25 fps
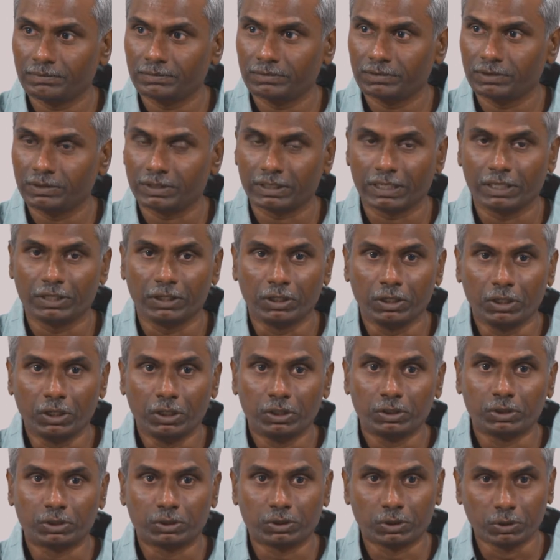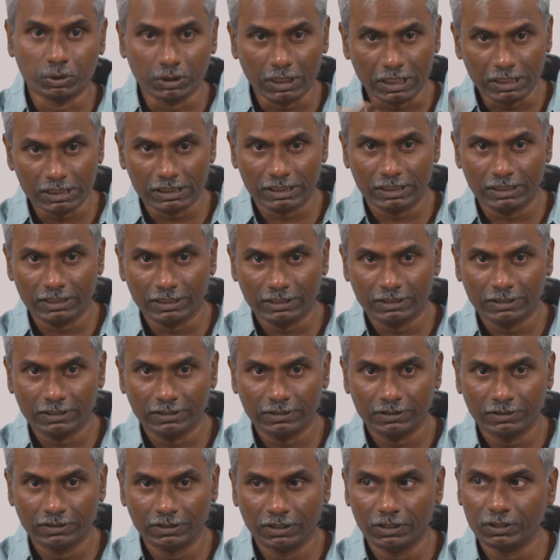Okay. Together
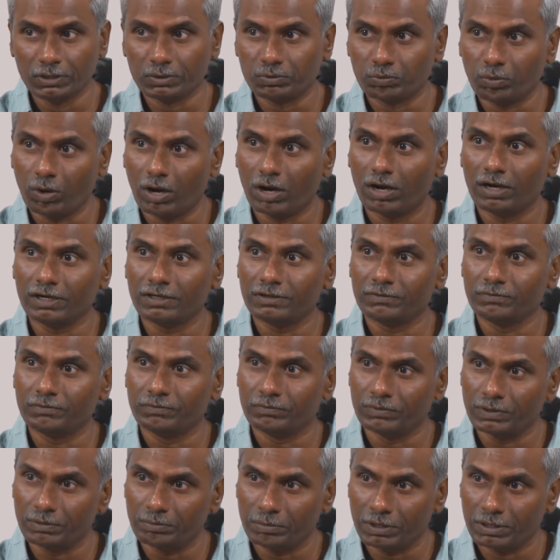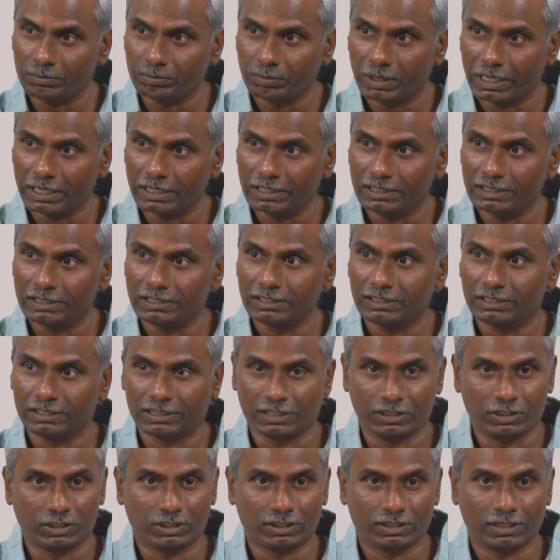is what we mean by
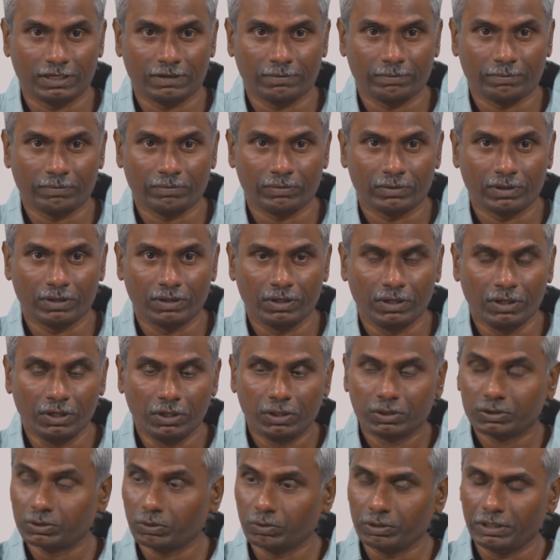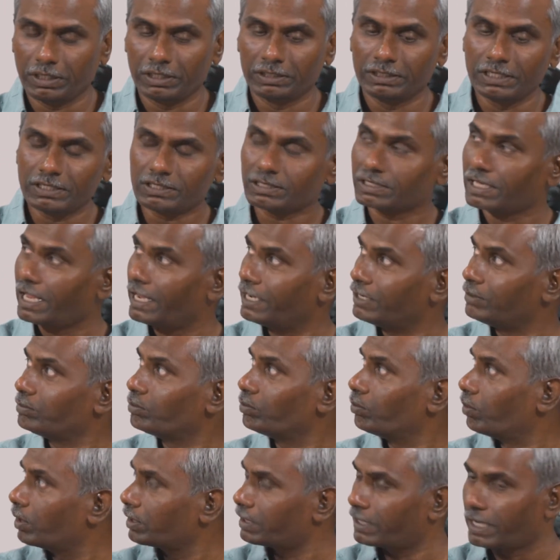touch. So, in this slide
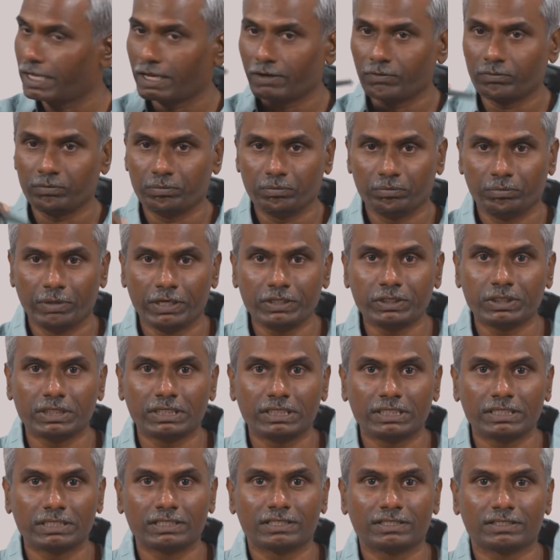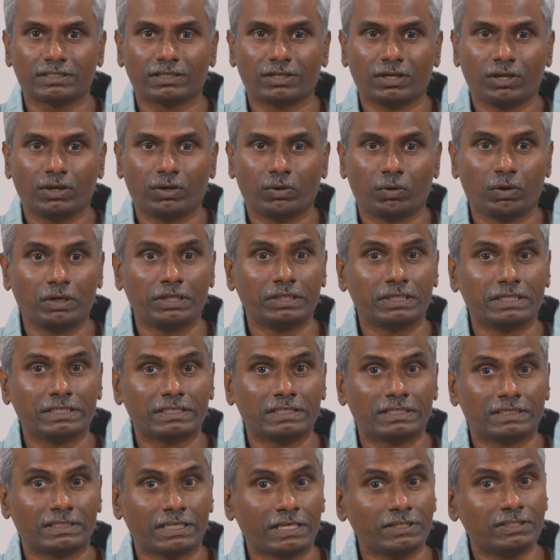what I have mentioned is only the
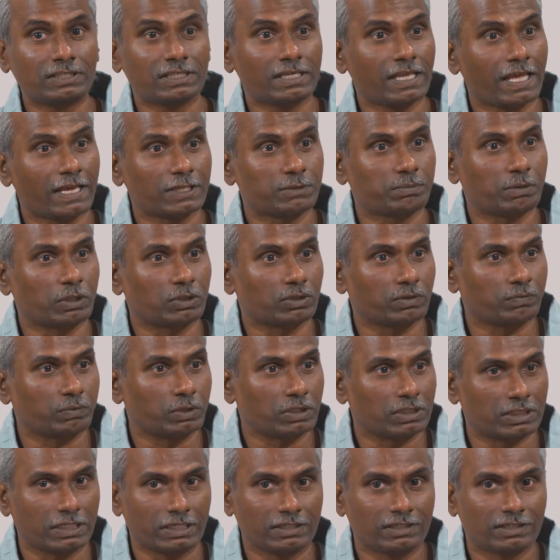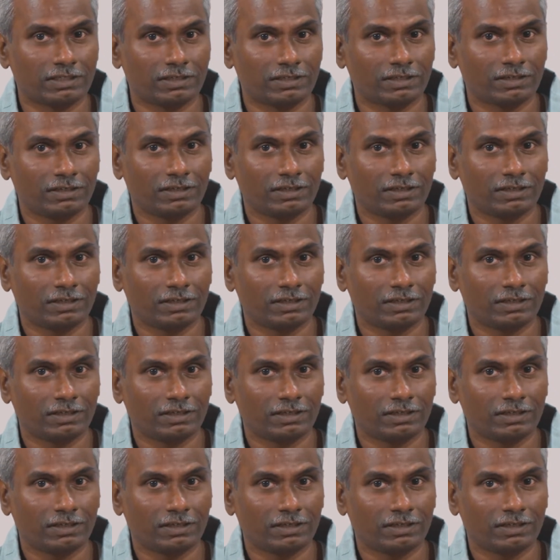sensory aspect of the touch.